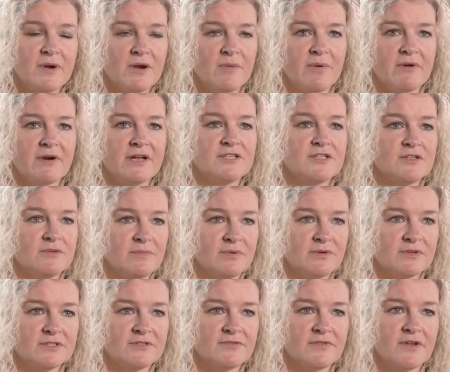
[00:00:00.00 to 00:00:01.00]
an operational
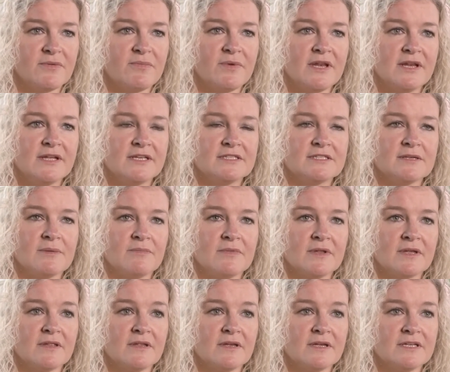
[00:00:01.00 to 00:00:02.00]
point of view, we need
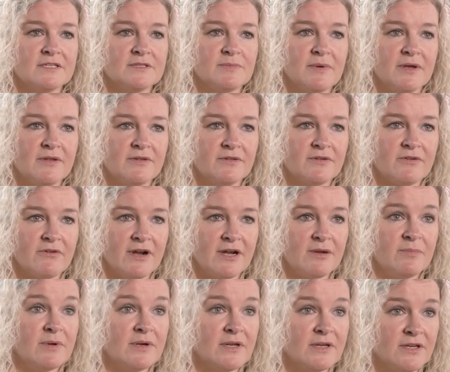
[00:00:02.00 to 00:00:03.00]
something that is both
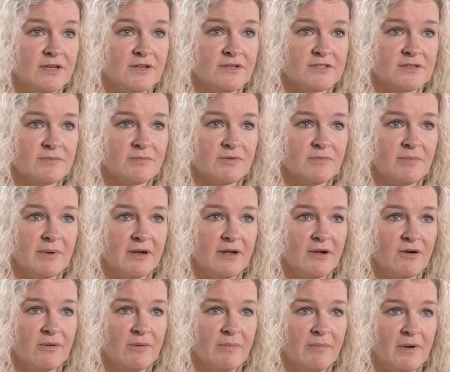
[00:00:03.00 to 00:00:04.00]
credible and usable by
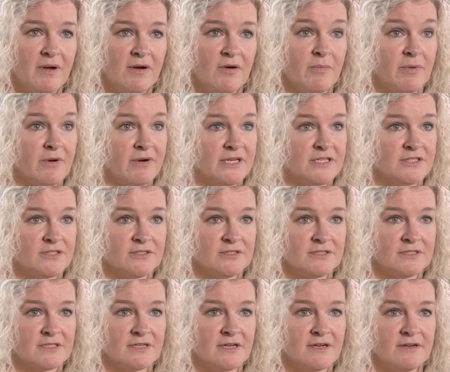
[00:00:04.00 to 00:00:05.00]
our
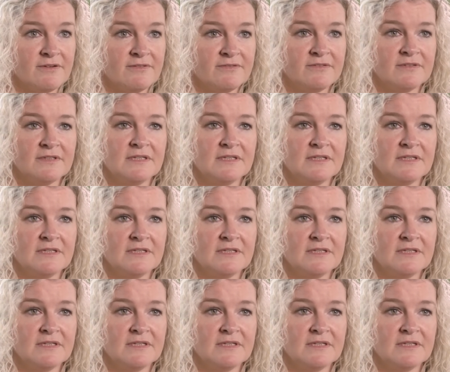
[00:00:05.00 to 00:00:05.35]
operations staff.